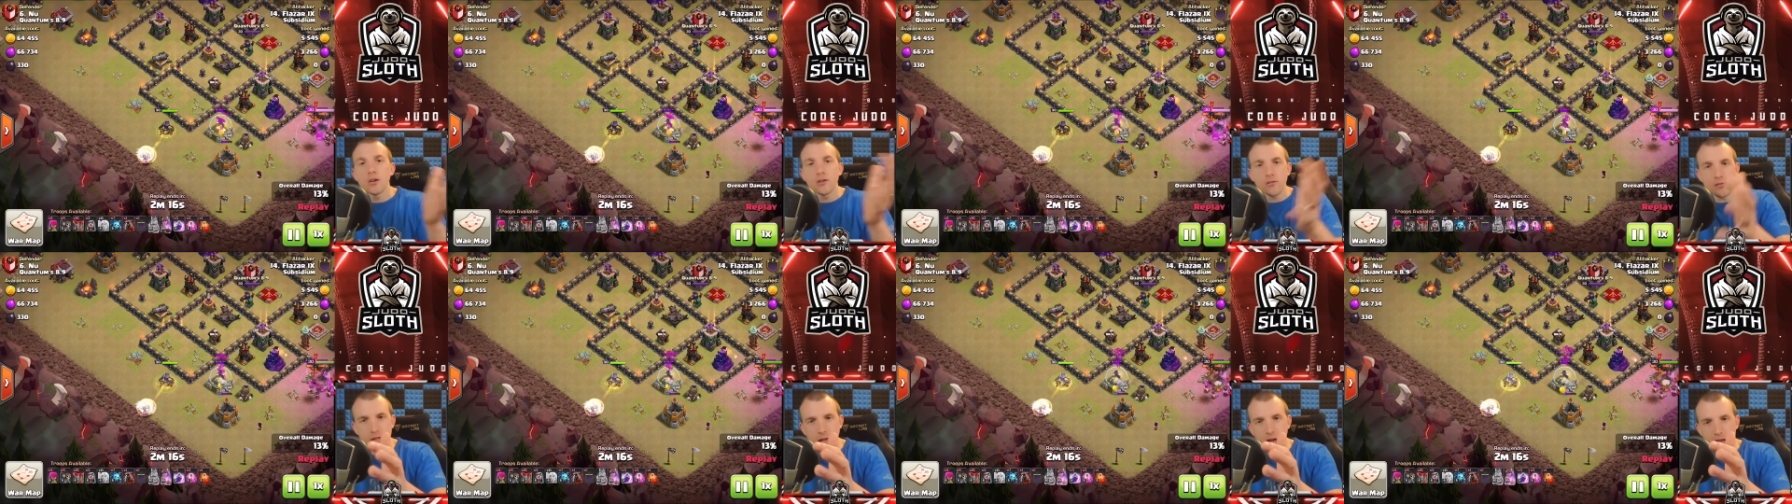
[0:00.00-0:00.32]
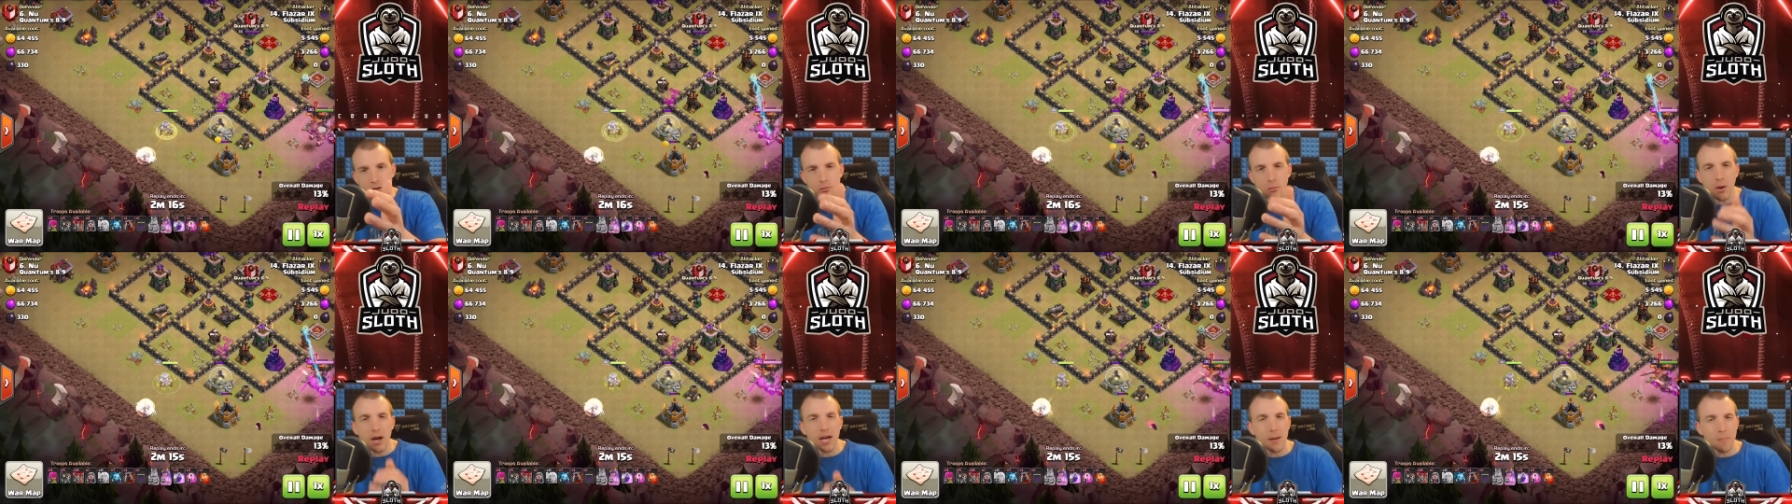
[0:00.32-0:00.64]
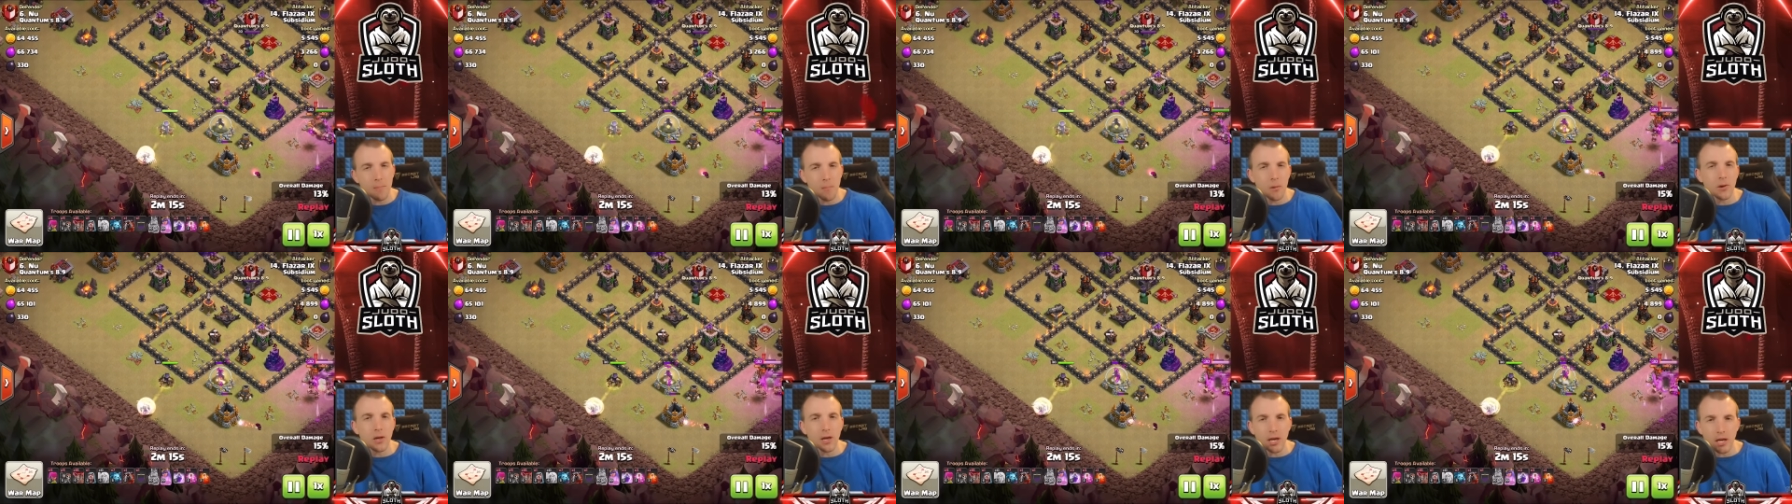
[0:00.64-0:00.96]
so that's why
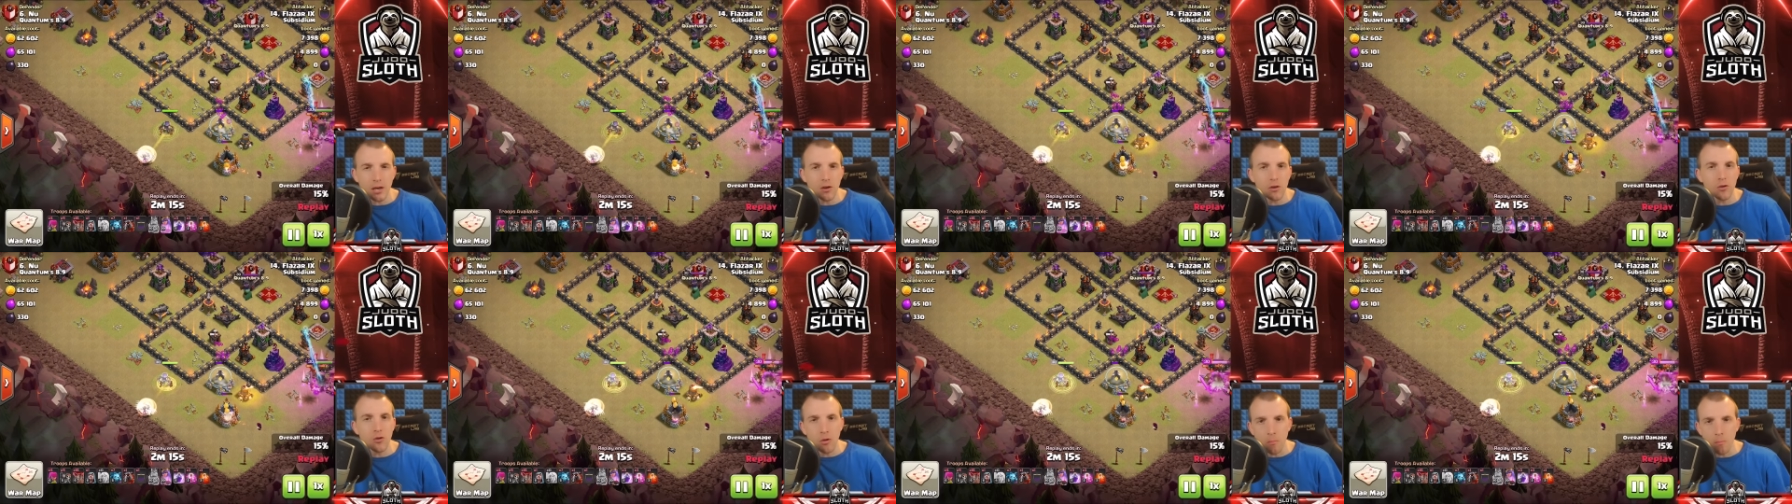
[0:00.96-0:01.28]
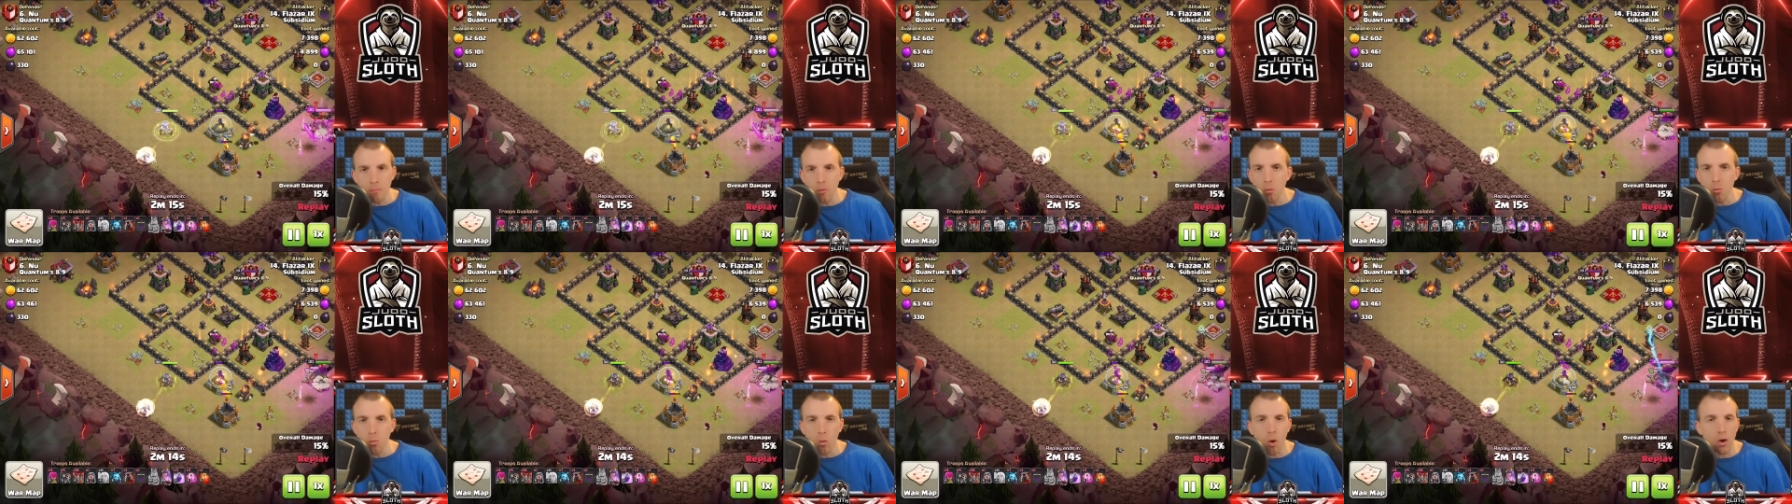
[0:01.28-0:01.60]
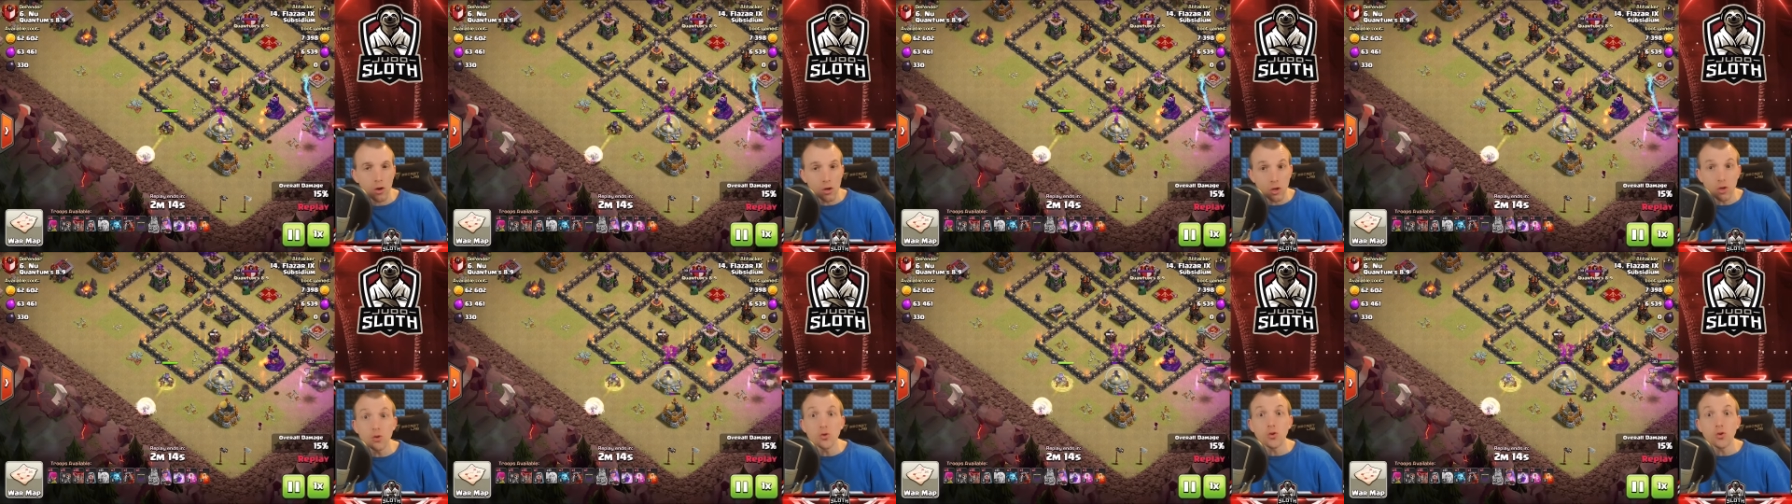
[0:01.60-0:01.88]
I'm putting it number one.